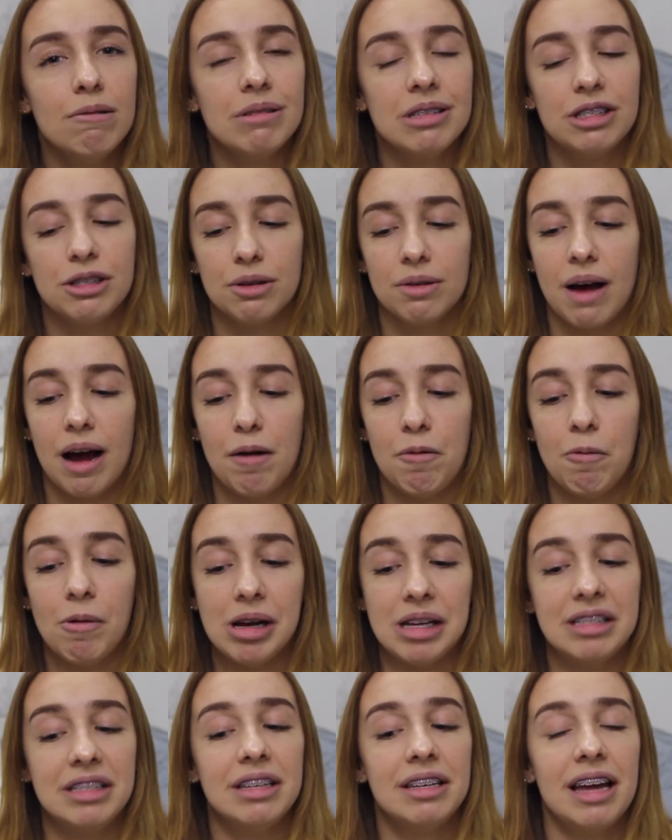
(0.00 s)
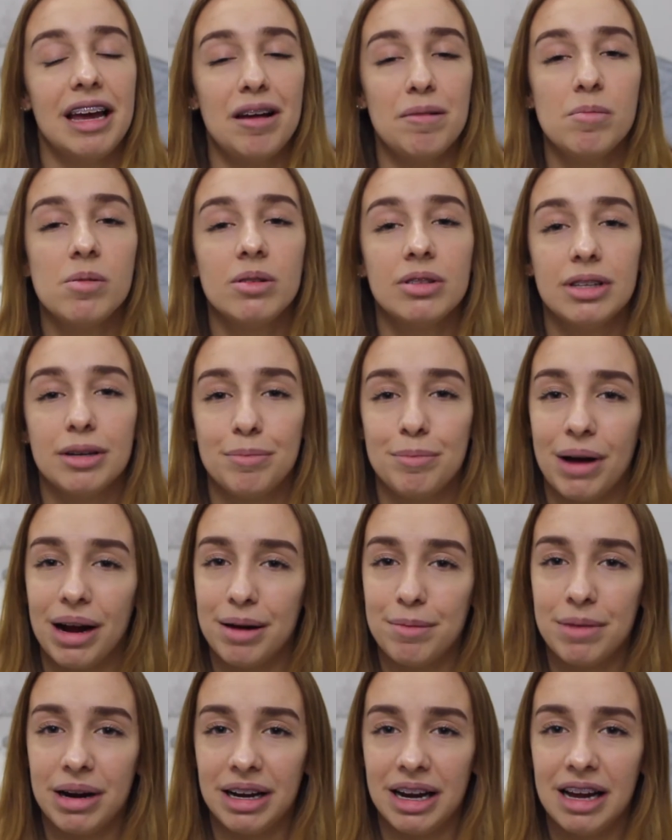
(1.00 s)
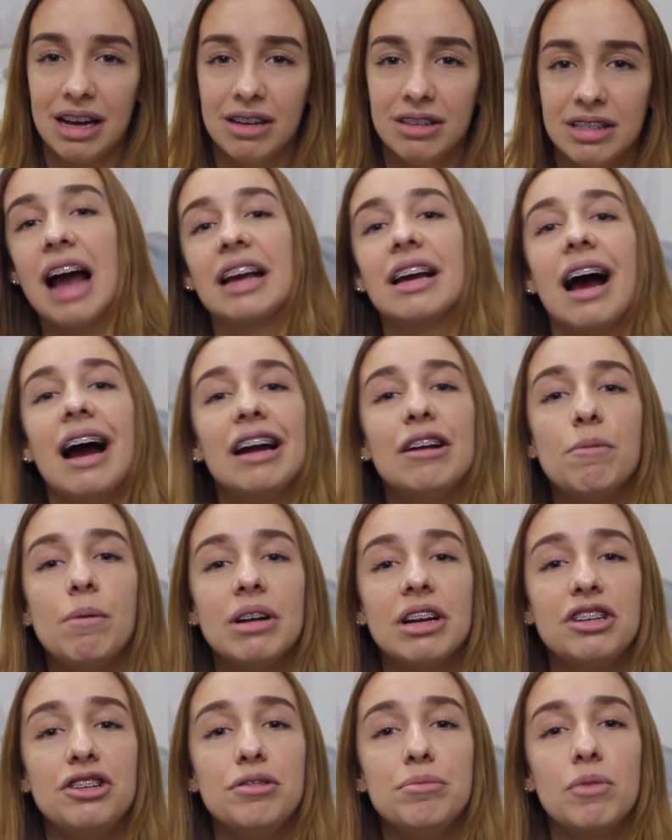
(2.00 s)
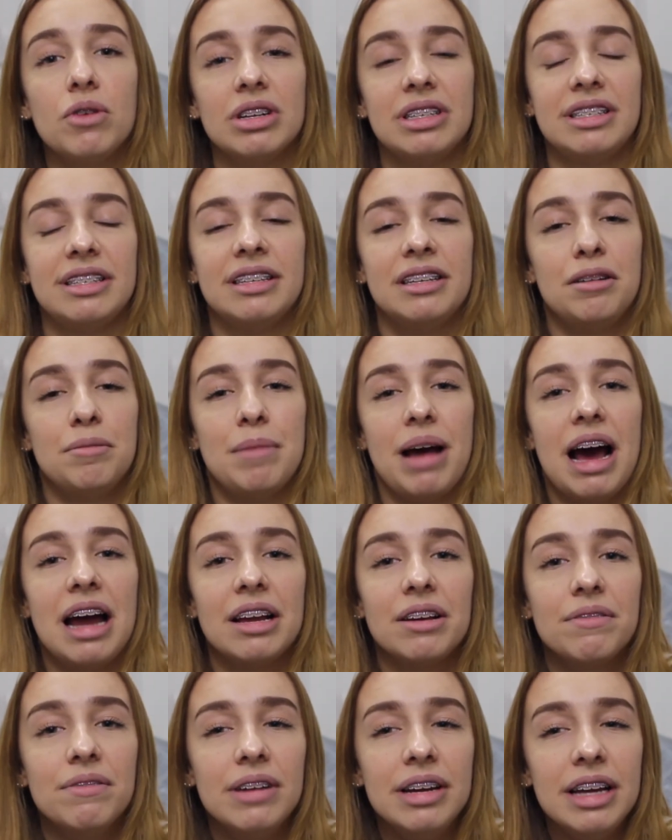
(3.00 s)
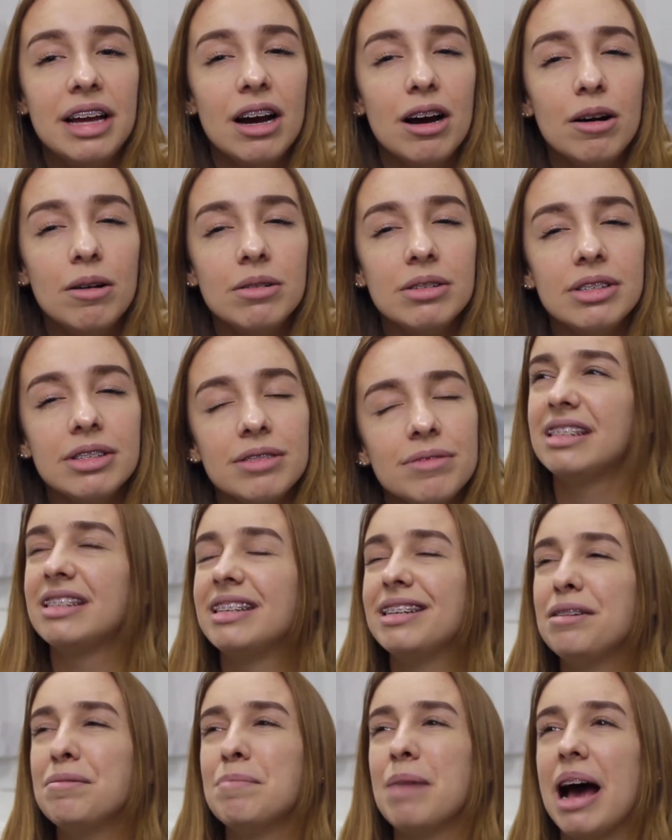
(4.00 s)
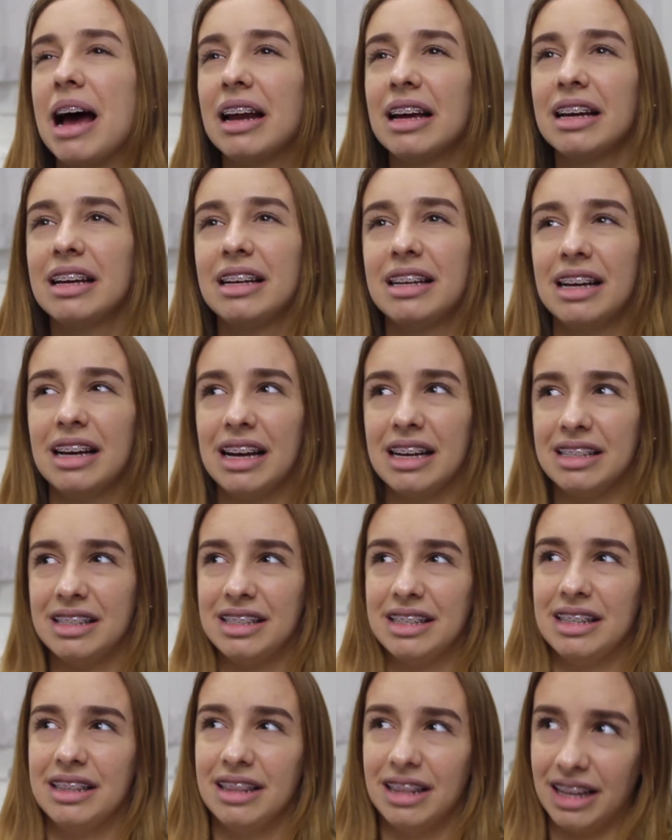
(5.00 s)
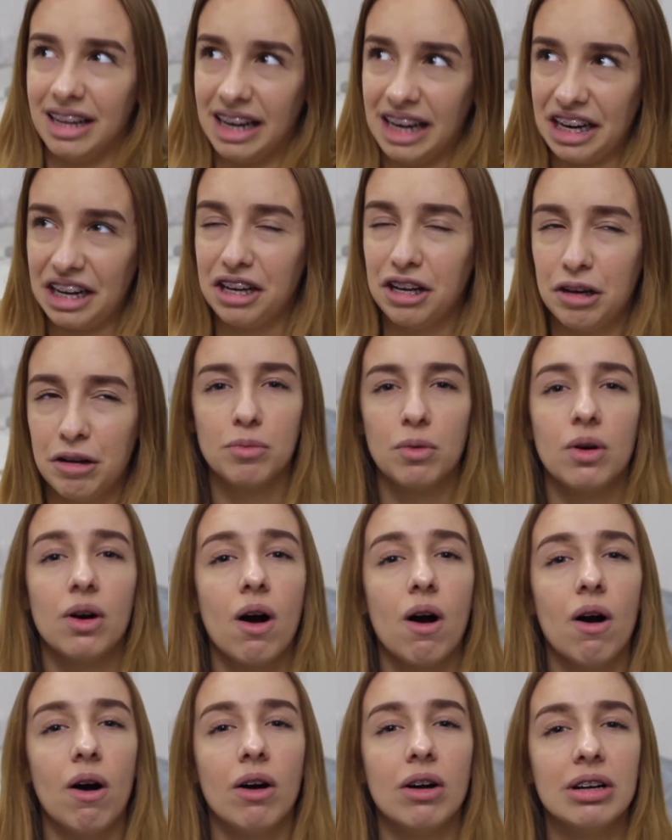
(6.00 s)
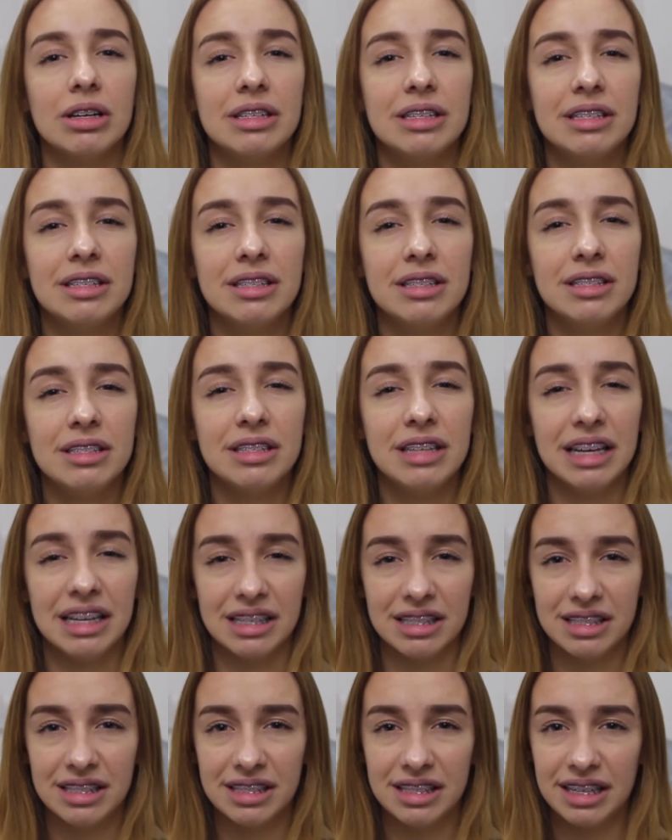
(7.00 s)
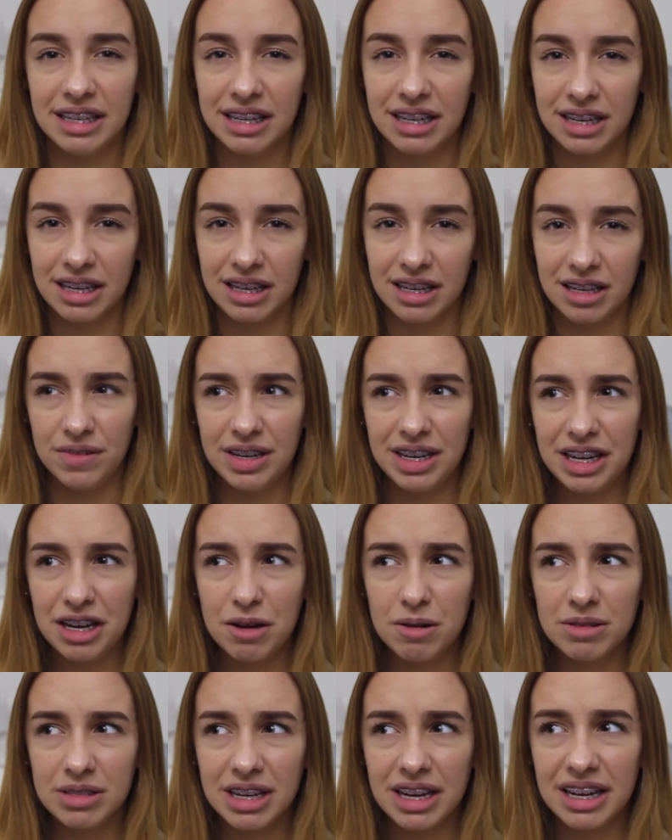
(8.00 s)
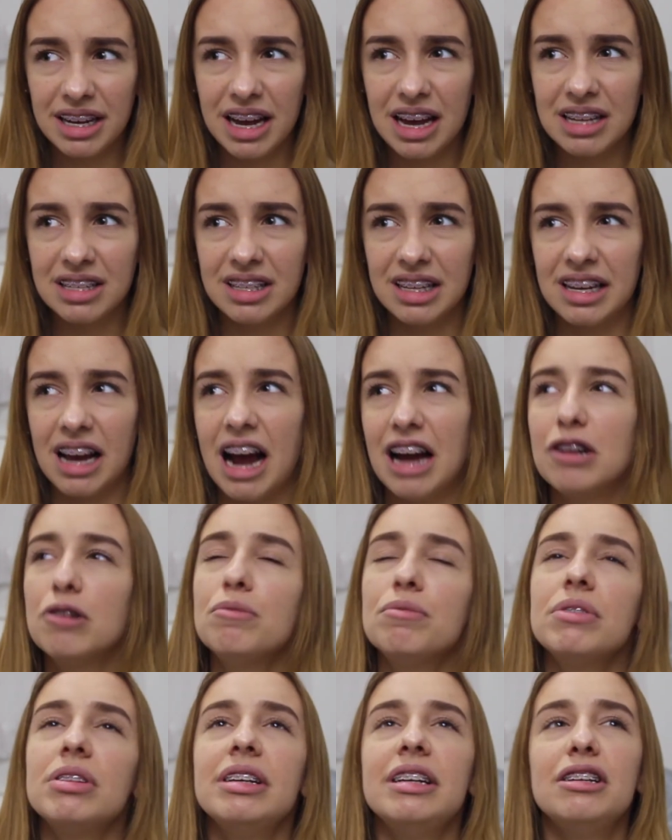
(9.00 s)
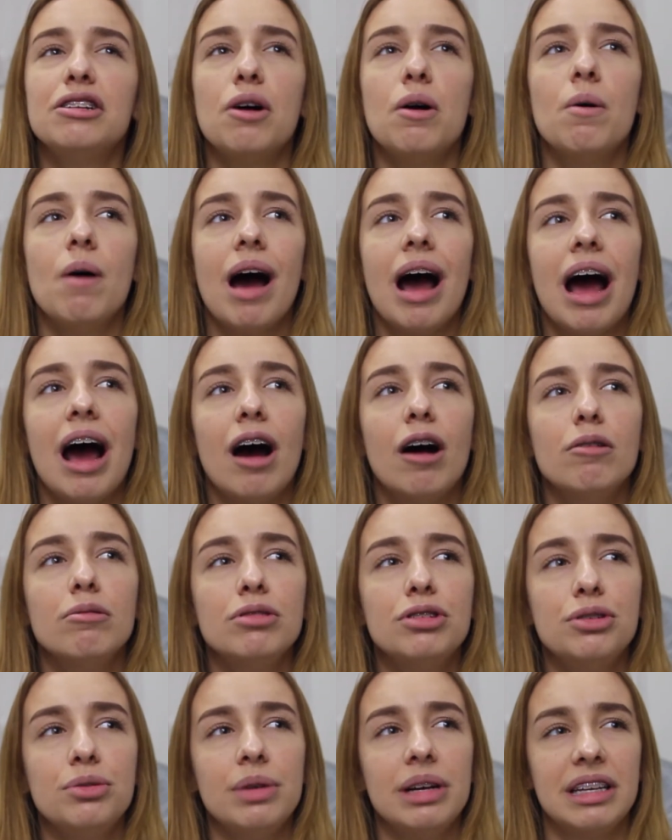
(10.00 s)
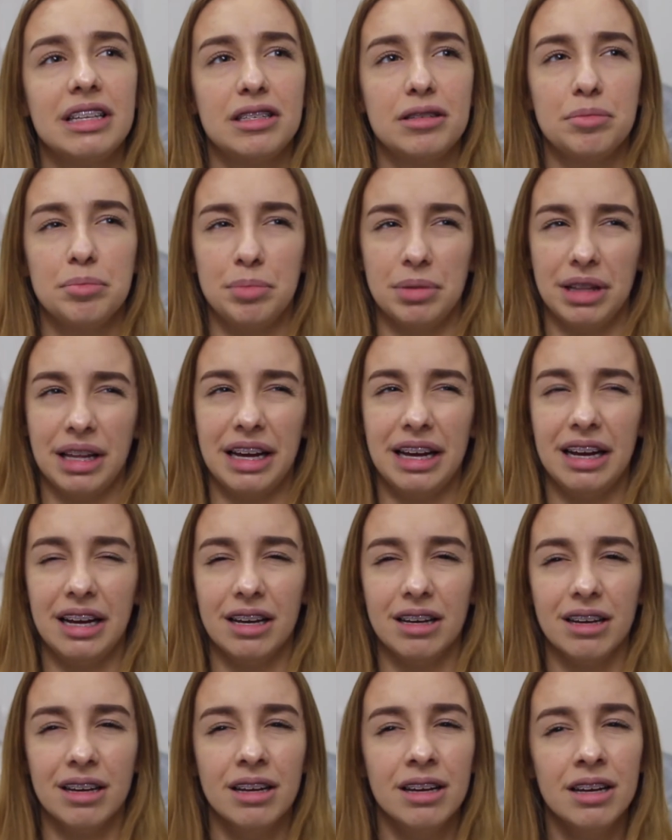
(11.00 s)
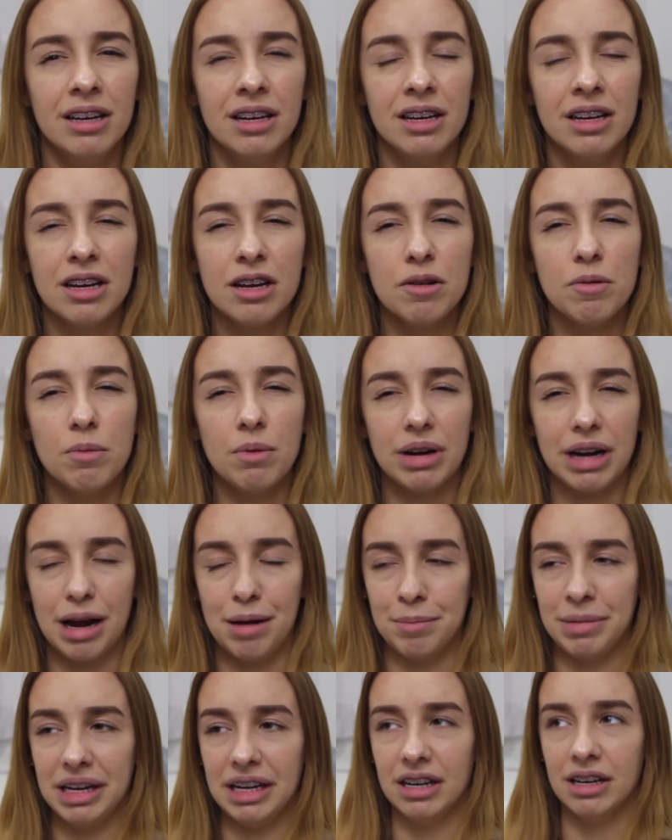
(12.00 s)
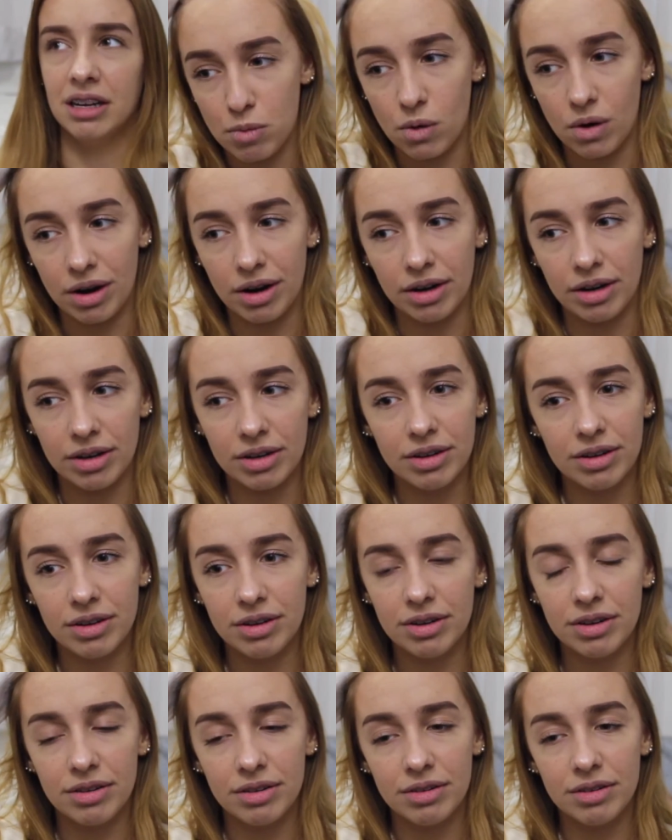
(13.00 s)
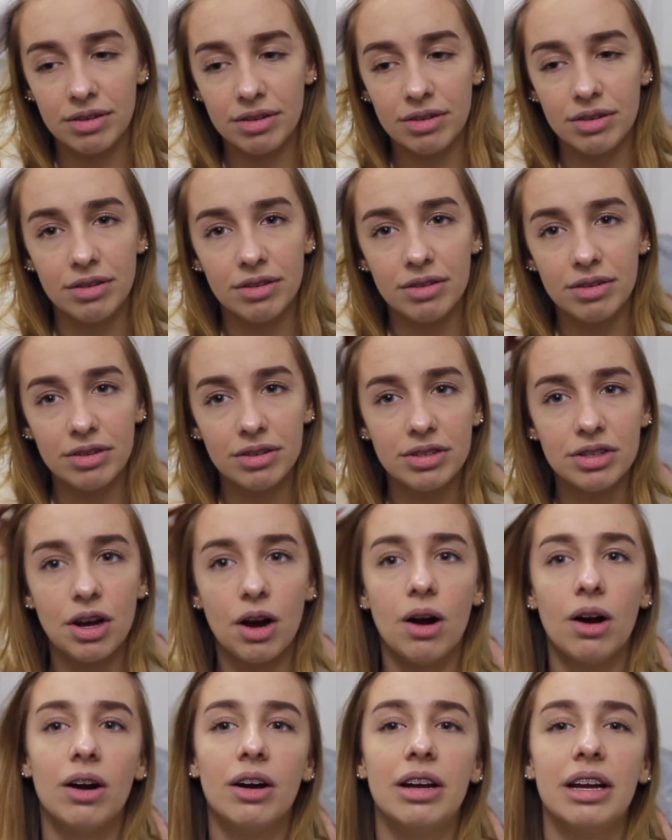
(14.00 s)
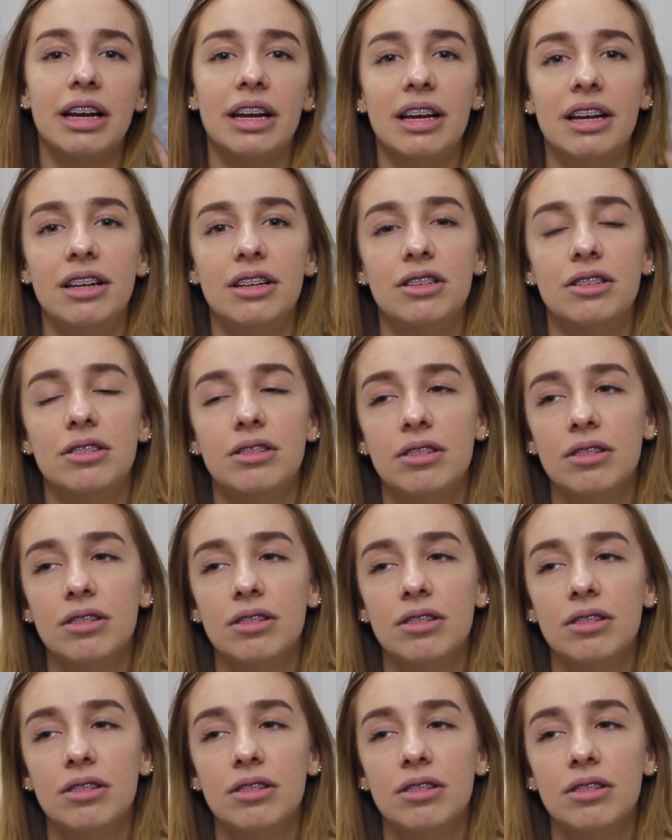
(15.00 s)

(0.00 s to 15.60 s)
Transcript: so I wasn't able to bite my nails. I kind of want to do more cinematic videos. Cinematic as in like more artistic videos I guess. Like I don't really know how to explain what I mean. More targeted